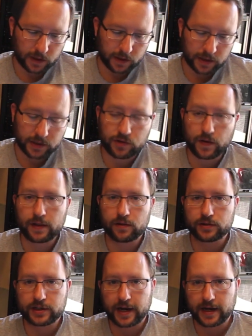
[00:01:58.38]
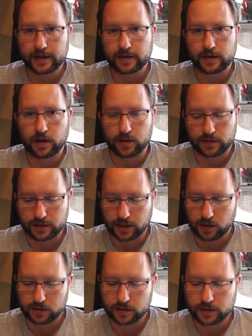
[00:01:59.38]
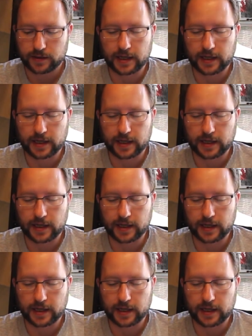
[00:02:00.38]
The trailer jack on the tongue,